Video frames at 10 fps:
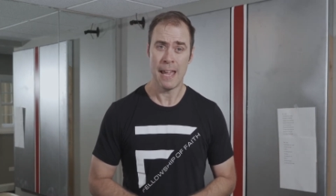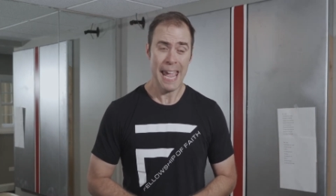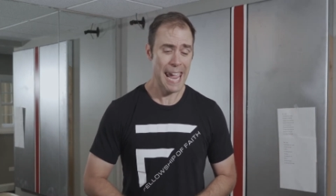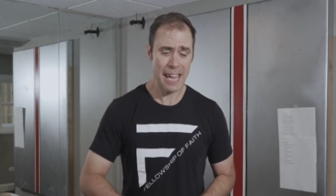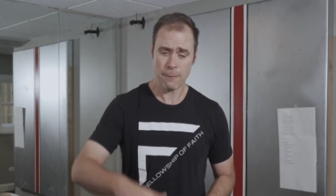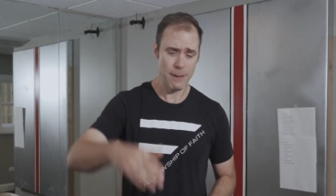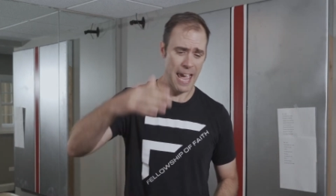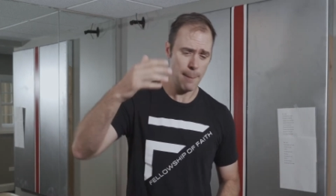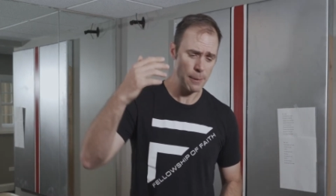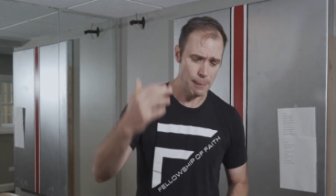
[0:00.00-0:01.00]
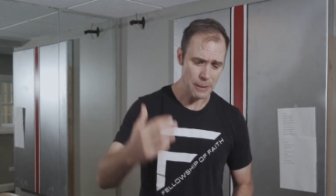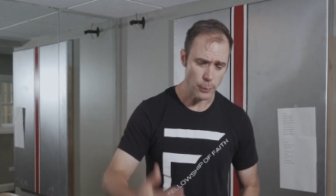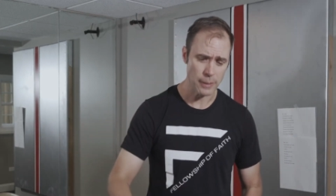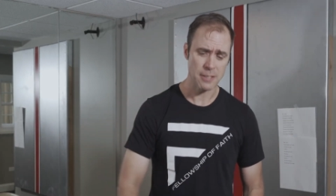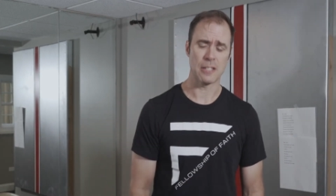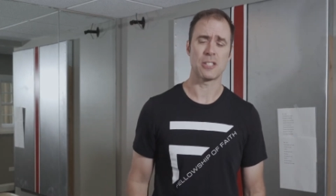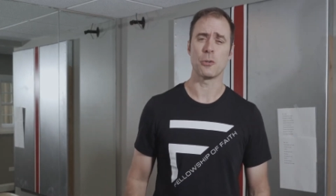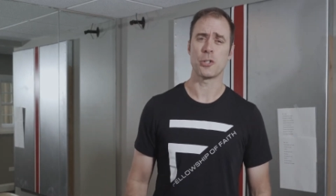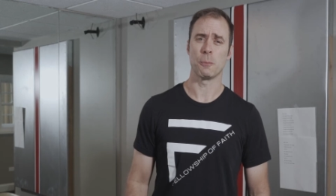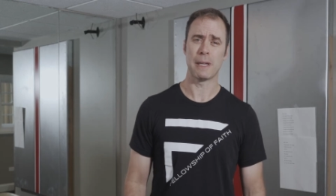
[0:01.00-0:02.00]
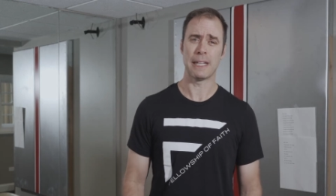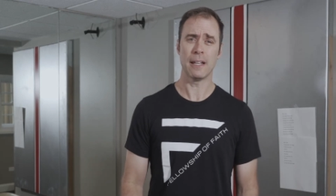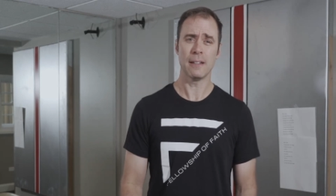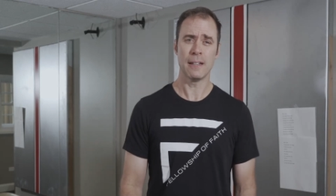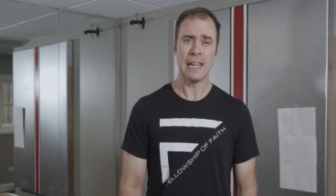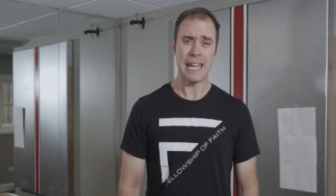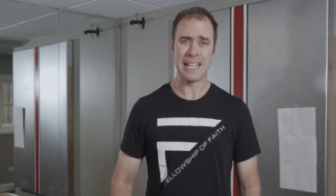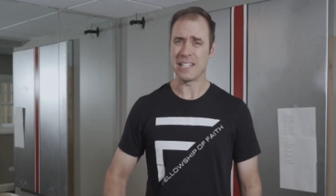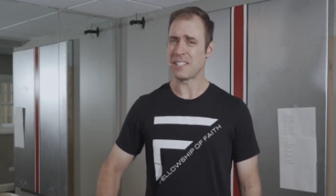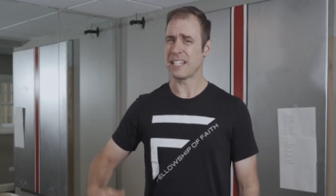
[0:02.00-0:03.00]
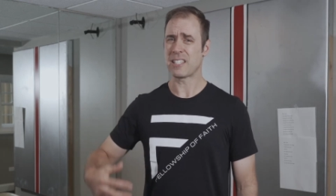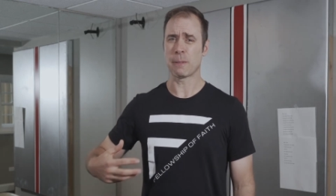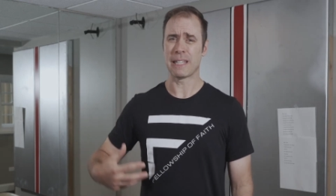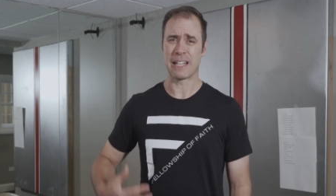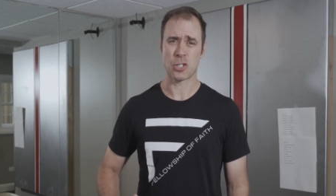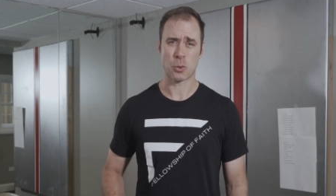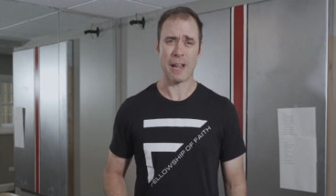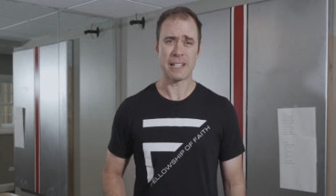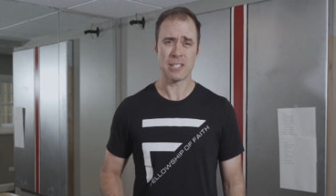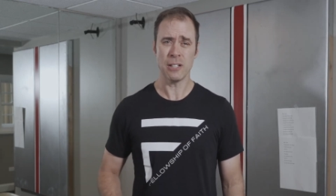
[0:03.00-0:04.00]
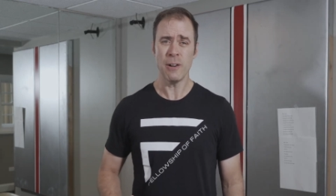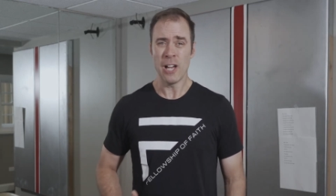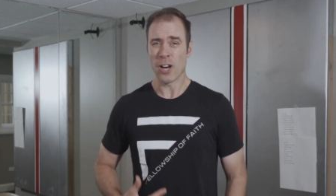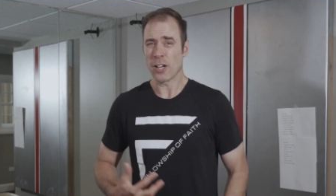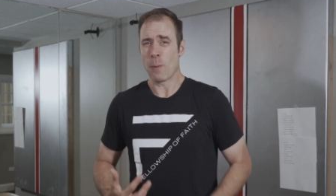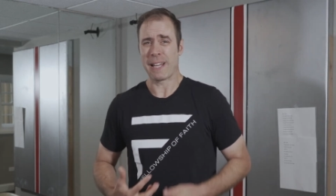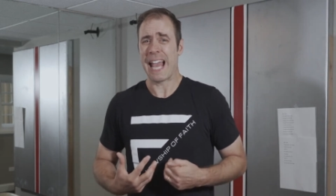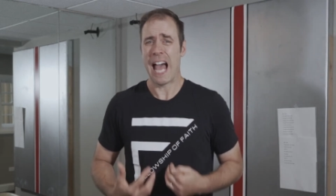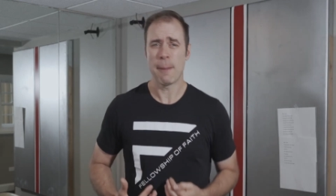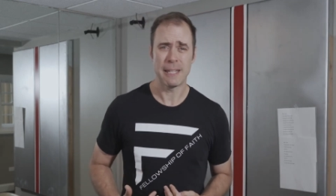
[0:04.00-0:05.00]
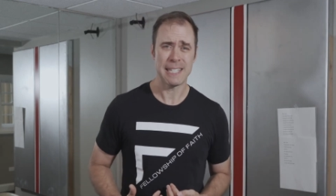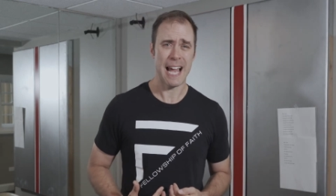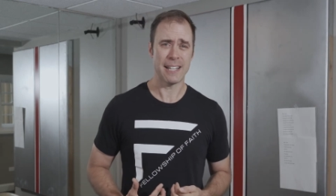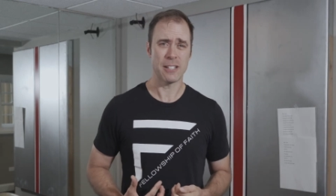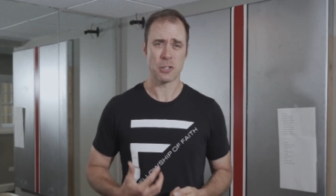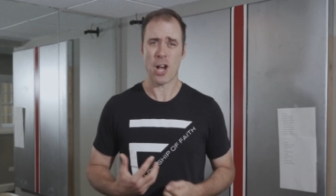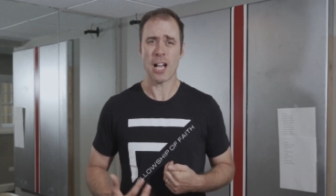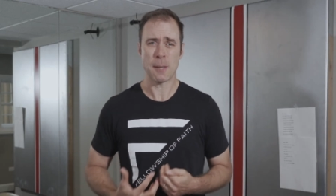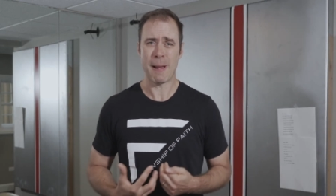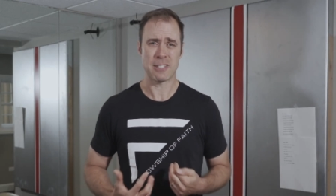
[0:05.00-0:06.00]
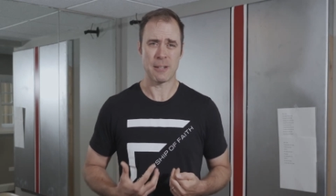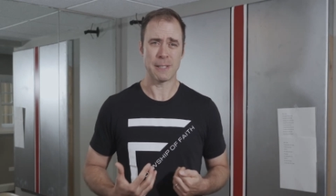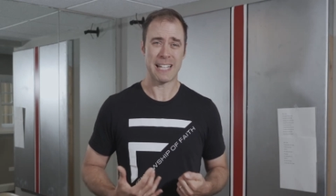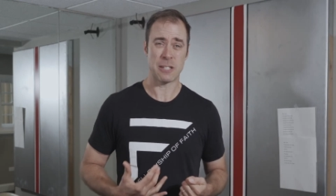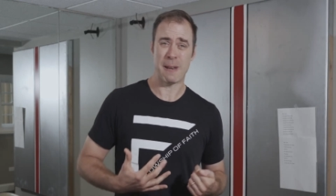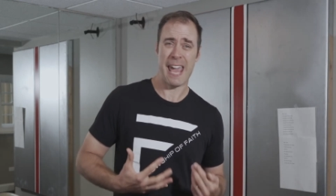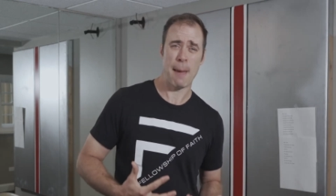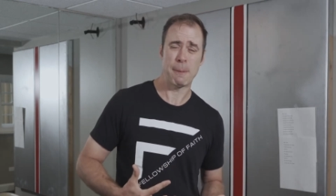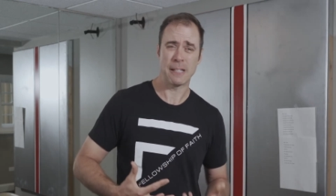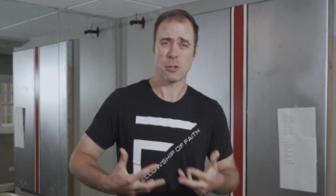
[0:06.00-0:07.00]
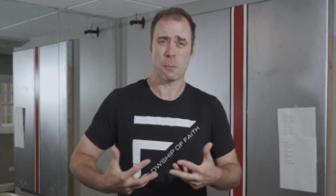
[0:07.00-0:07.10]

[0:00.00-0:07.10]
And if you happen to be doing this on social media and you see something that strikes you, or you want to comment on it or talk about something that's been happening through the